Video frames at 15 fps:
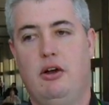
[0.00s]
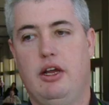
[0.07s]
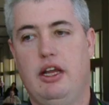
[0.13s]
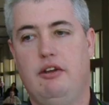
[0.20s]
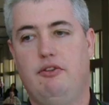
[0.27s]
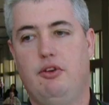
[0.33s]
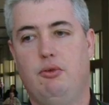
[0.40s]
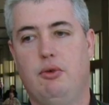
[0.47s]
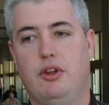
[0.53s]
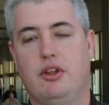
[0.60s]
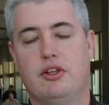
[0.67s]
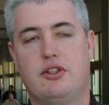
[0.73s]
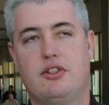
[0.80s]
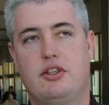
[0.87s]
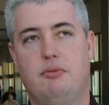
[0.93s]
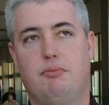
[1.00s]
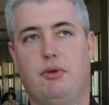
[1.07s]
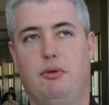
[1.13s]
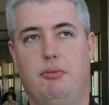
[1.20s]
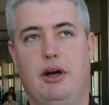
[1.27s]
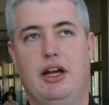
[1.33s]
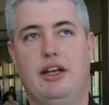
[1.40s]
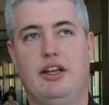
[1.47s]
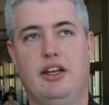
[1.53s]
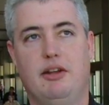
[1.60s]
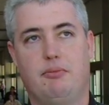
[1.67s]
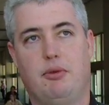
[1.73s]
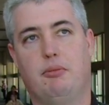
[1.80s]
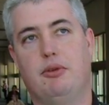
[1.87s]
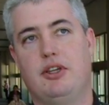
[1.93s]
even with the simple-minded
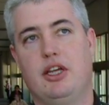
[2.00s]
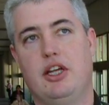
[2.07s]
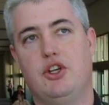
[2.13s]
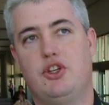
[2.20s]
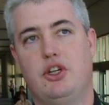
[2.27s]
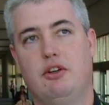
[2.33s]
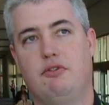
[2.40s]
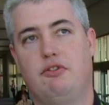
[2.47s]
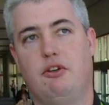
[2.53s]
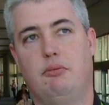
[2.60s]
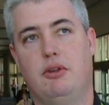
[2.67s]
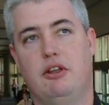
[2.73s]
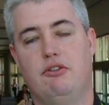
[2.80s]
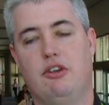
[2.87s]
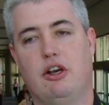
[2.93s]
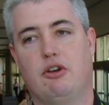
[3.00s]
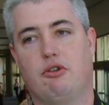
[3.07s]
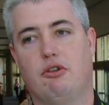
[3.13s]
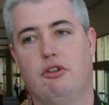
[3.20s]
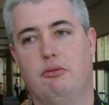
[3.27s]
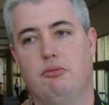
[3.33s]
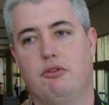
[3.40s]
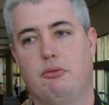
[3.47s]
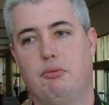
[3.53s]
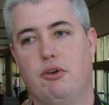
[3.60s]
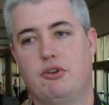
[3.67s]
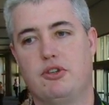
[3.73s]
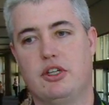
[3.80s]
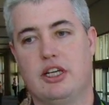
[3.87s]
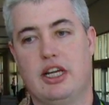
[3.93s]
implementation of some of these algorithms, a
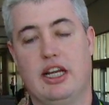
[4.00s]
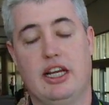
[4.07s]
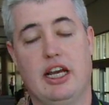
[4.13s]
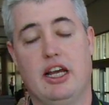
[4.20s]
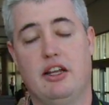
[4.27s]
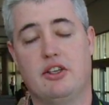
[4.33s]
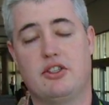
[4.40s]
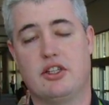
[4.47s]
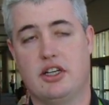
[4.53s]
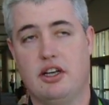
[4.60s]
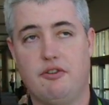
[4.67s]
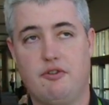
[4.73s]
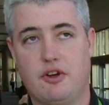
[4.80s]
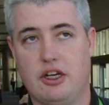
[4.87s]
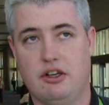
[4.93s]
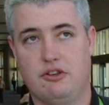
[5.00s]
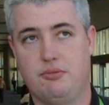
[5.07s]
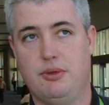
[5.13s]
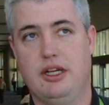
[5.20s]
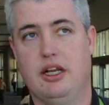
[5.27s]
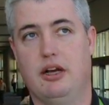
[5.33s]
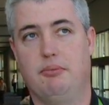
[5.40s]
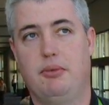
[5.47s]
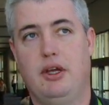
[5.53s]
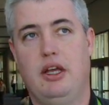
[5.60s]
person can get a significant speed up